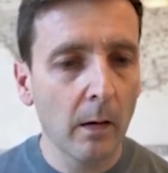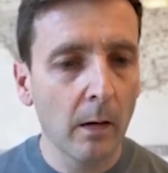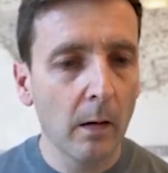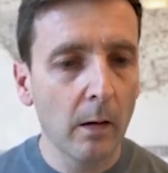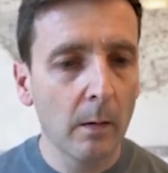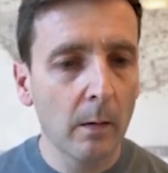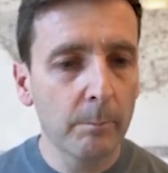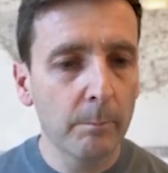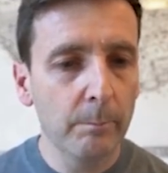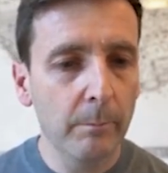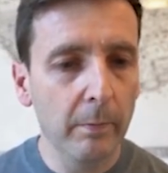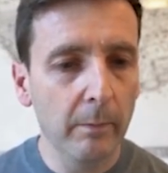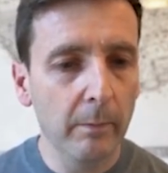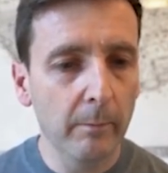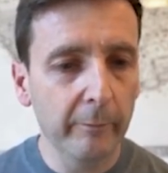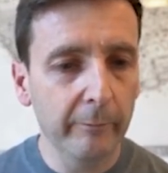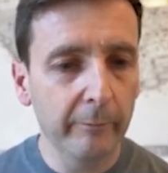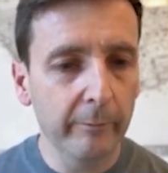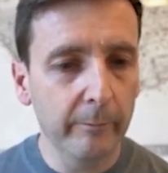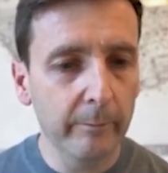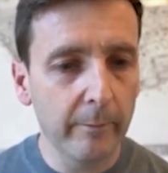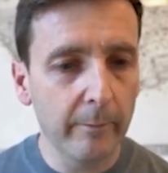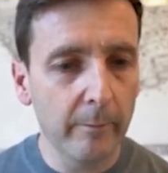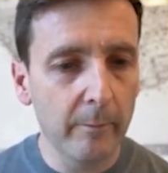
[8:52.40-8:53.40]
But the most
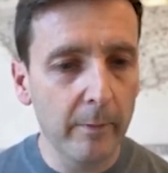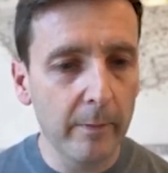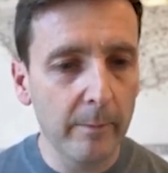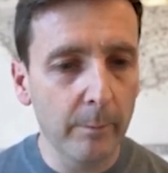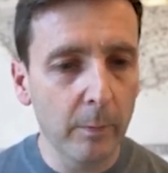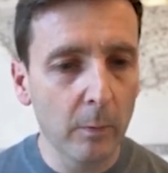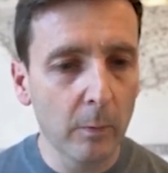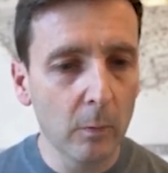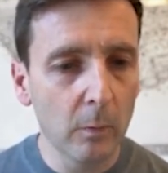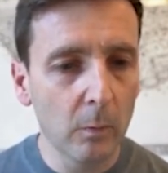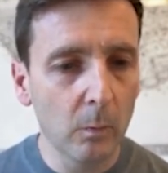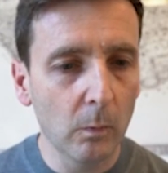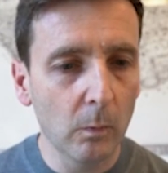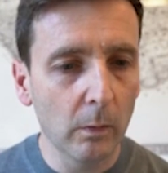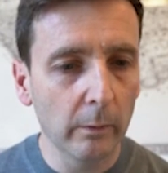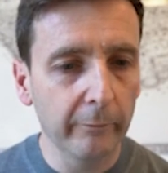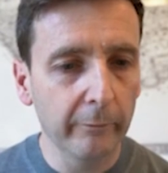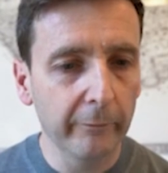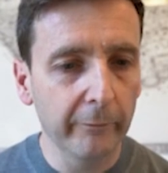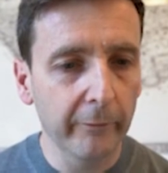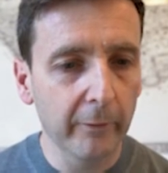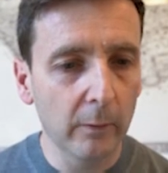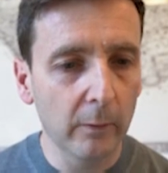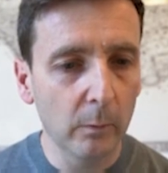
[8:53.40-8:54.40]
important one to
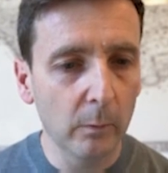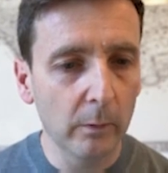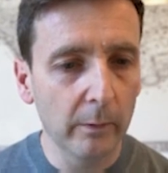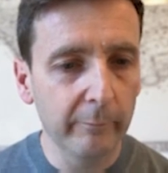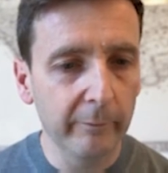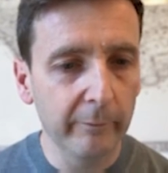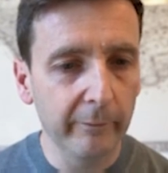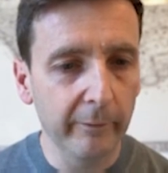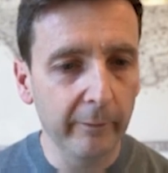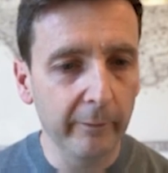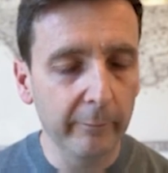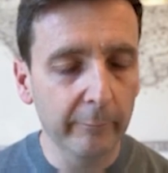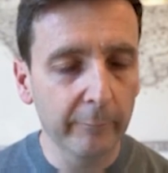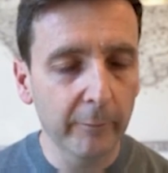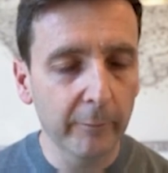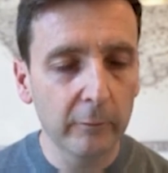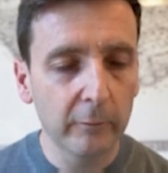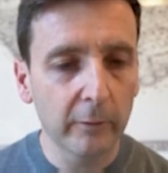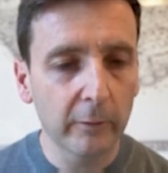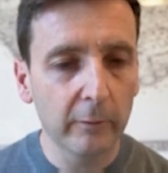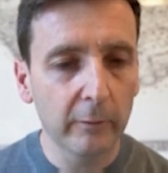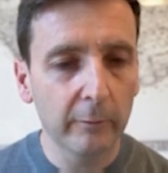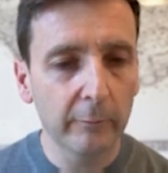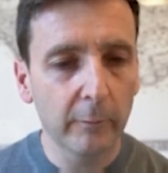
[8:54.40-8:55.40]
start with is this photos
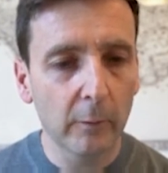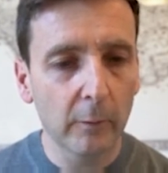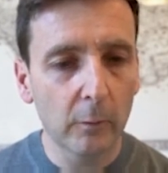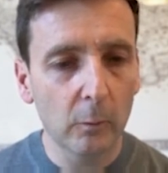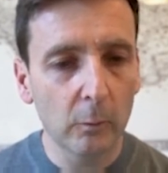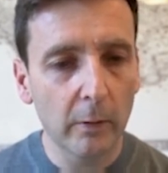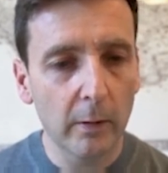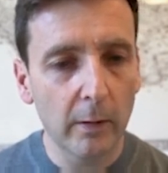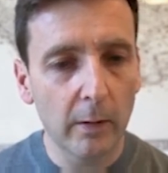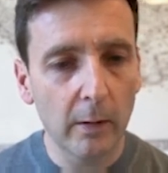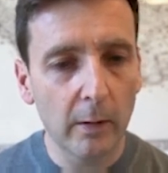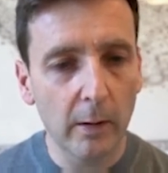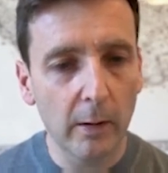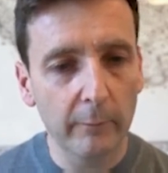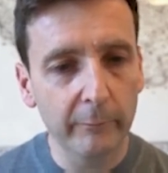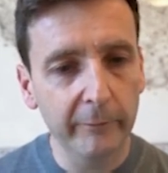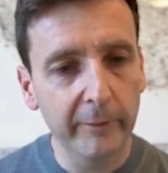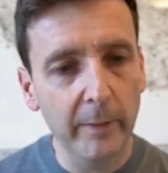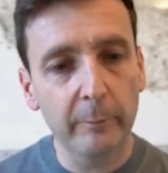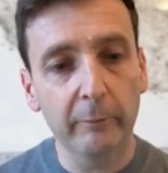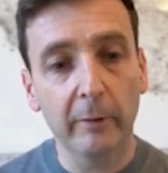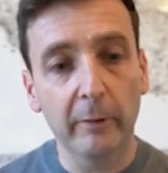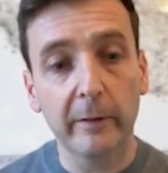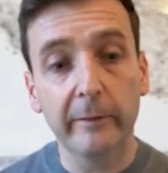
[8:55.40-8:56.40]
folder. I've
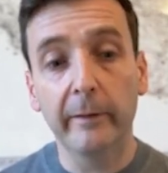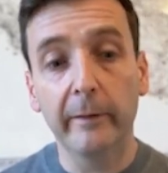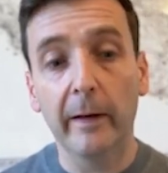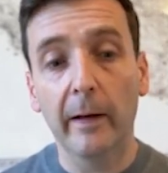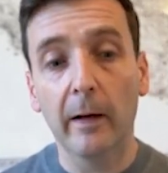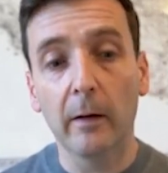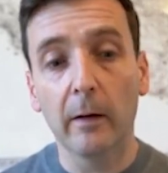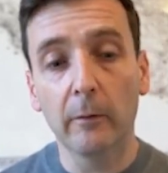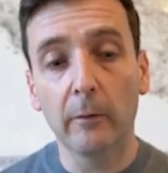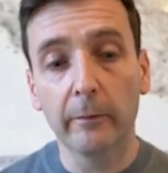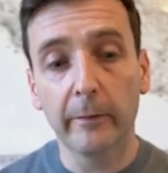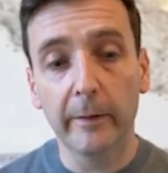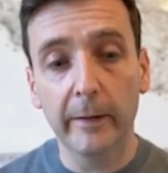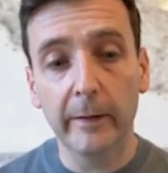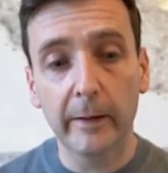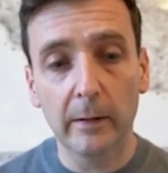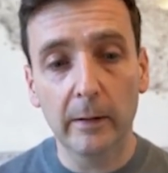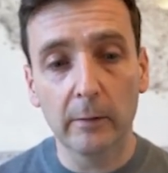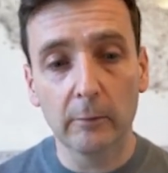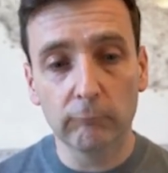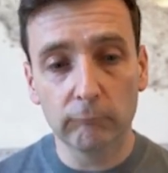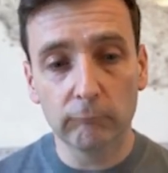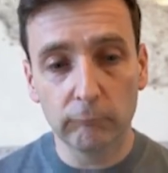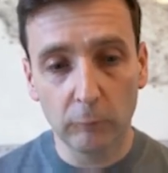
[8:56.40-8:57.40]
separated out the
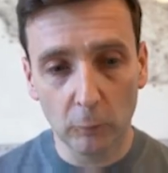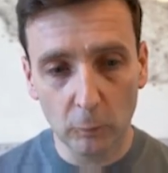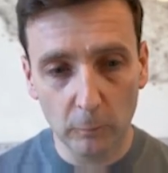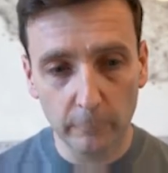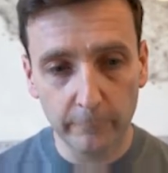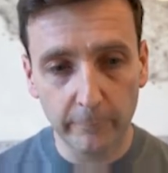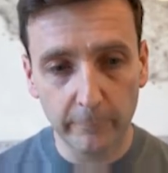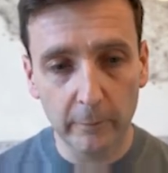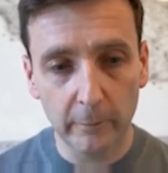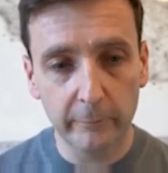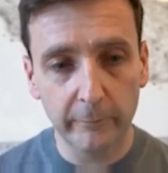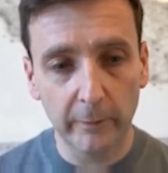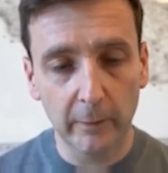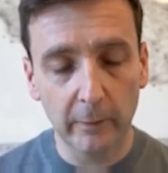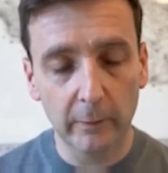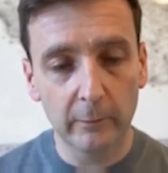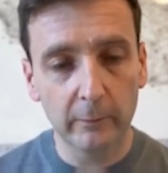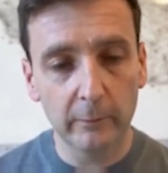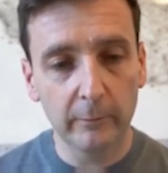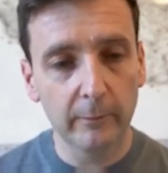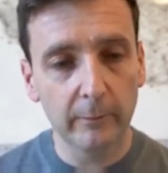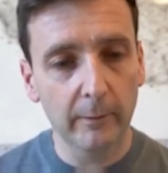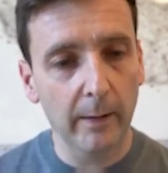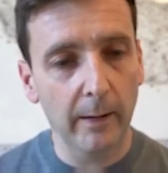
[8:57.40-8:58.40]
raw photos
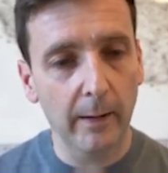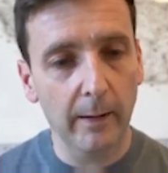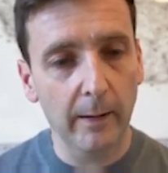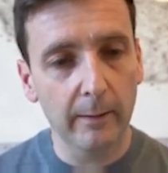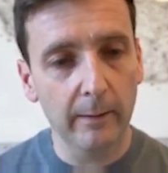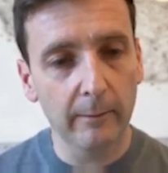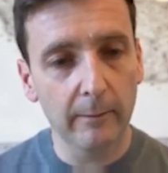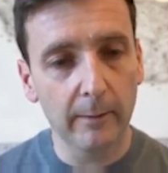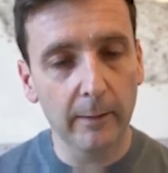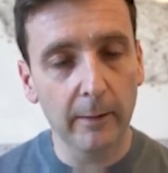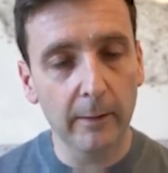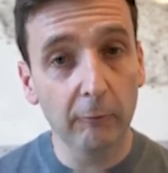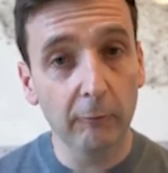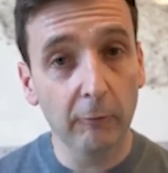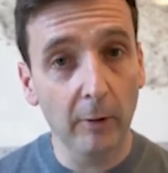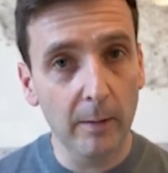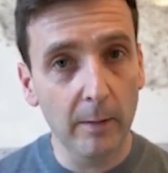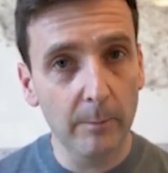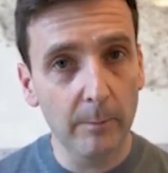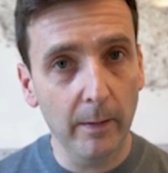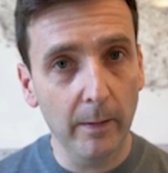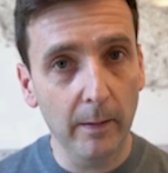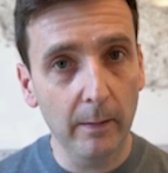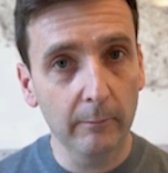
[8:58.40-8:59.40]
and the
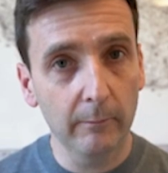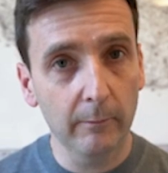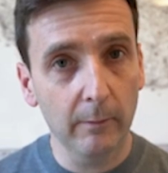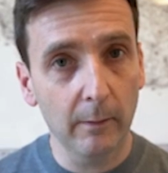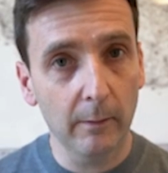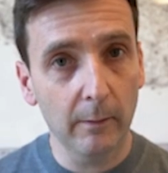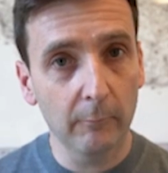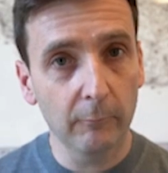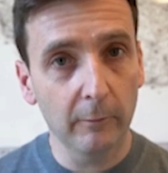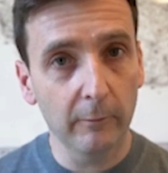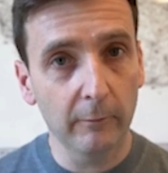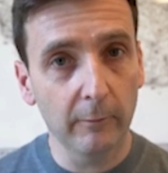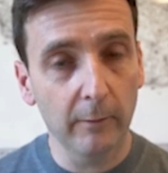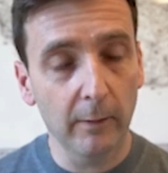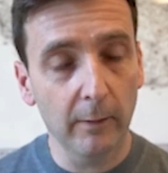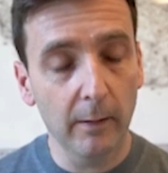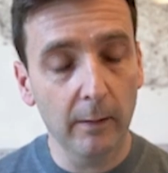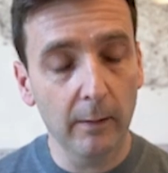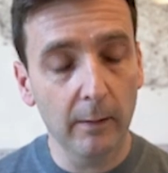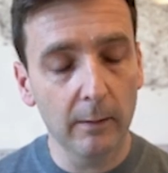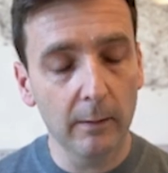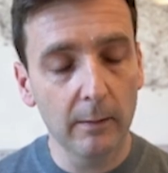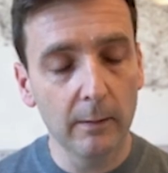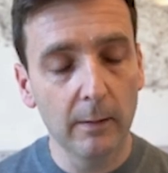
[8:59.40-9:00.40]
JPEGs that I've just taken.
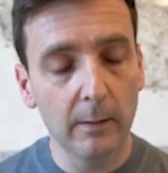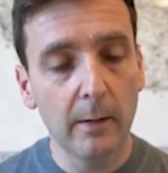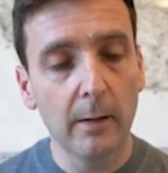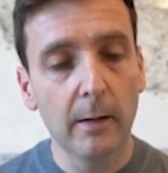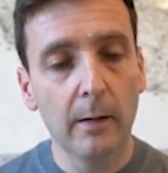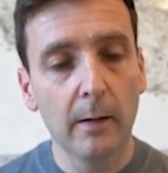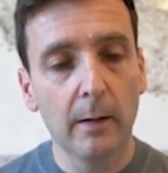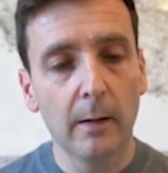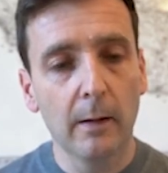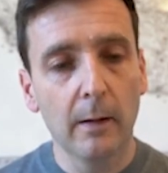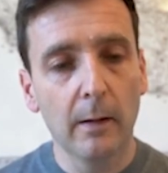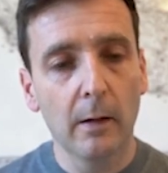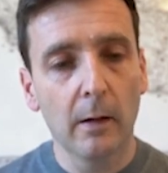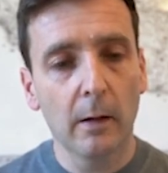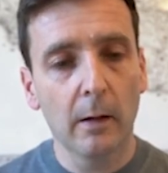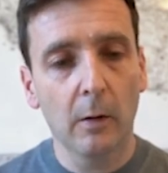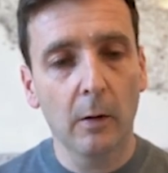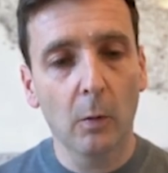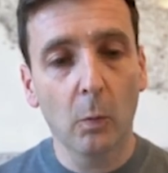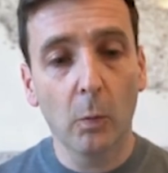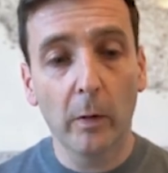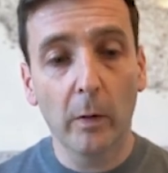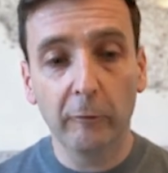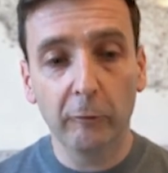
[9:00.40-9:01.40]
I
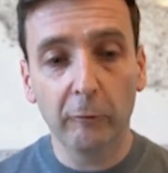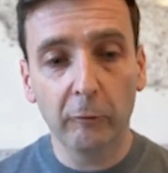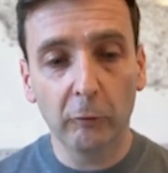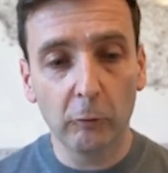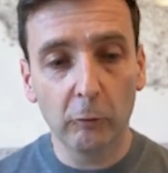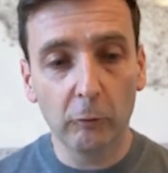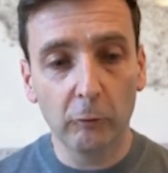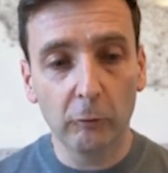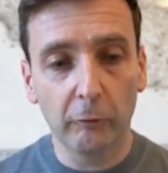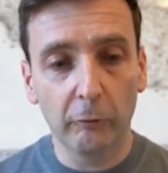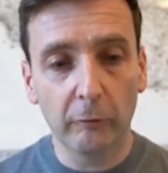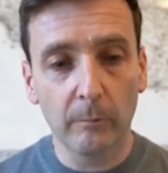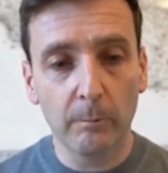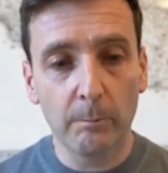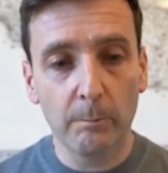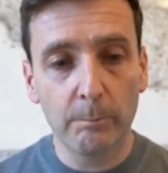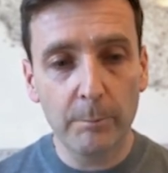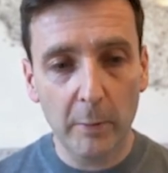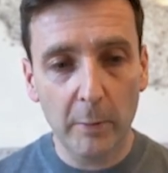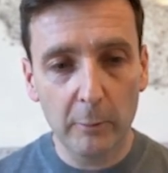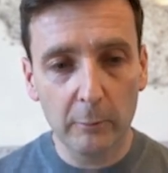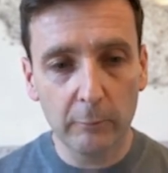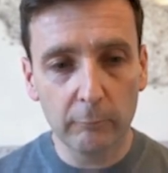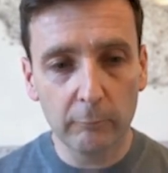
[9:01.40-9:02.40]
always shoot
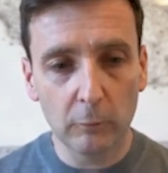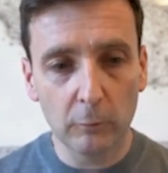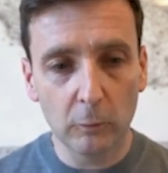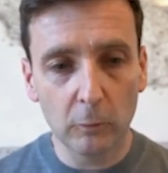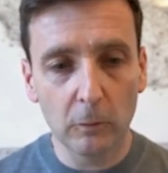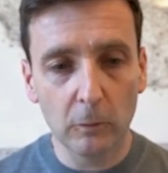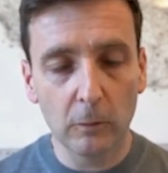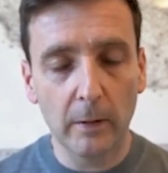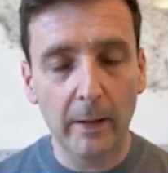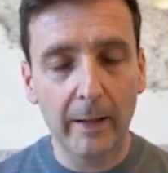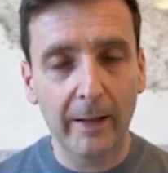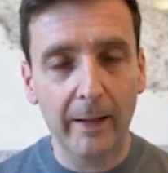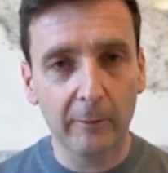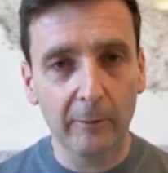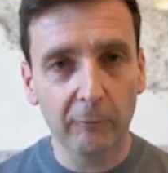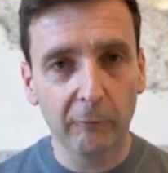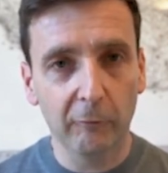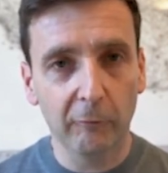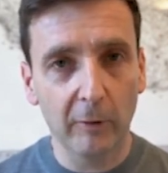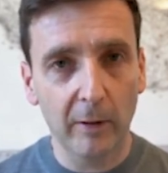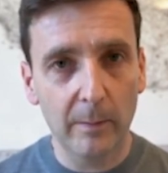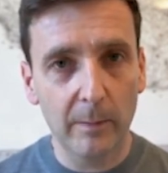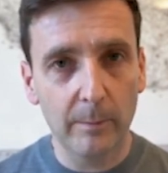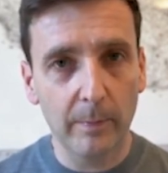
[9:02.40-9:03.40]
both raw and
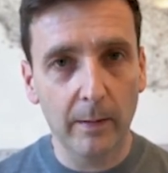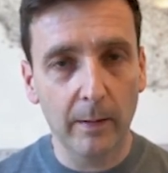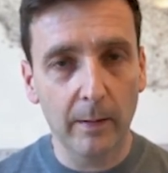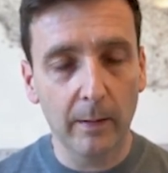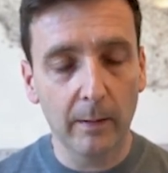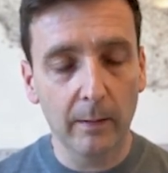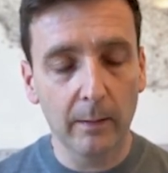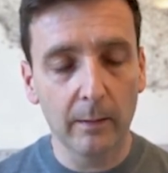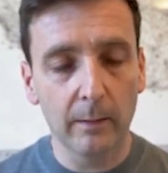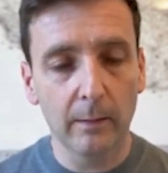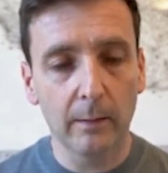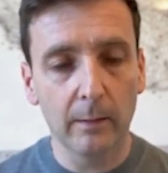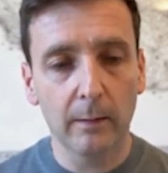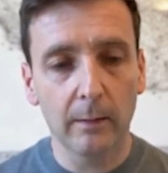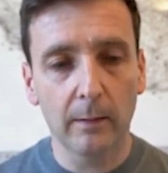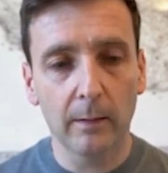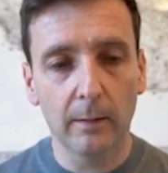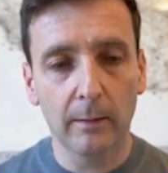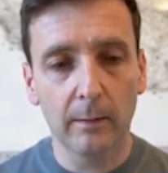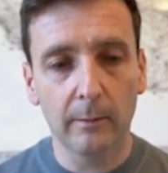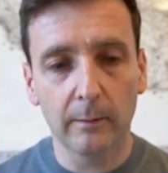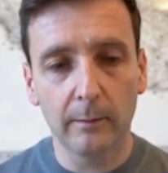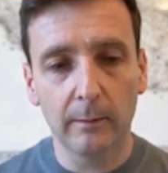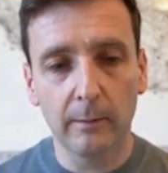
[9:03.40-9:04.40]
JPEG in case I
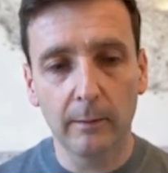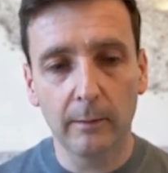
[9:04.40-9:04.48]
need to